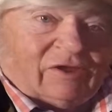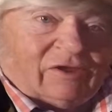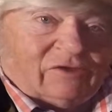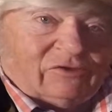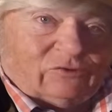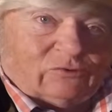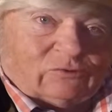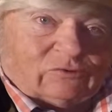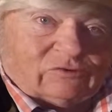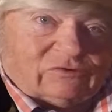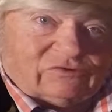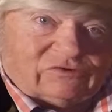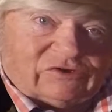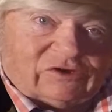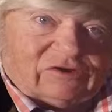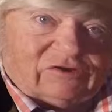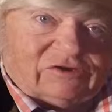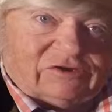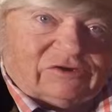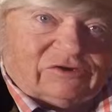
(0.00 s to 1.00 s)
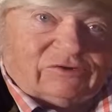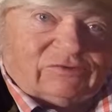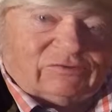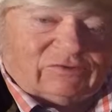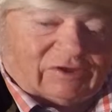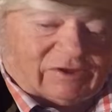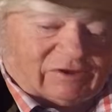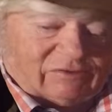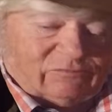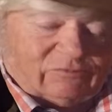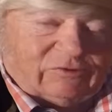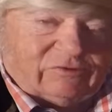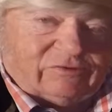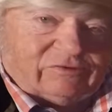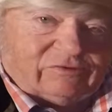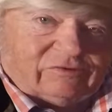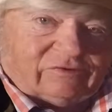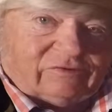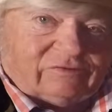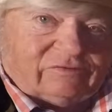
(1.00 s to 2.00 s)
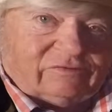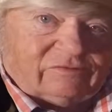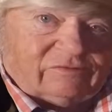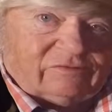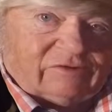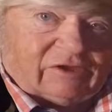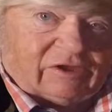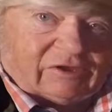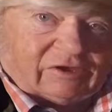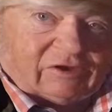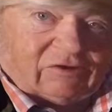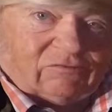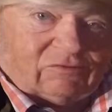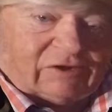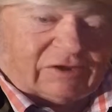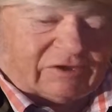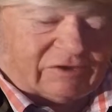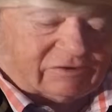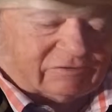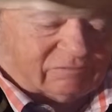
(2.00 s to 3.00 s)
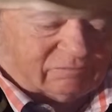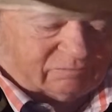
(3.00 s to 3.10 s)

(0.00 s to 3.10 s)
you can certainly do that with Echolink.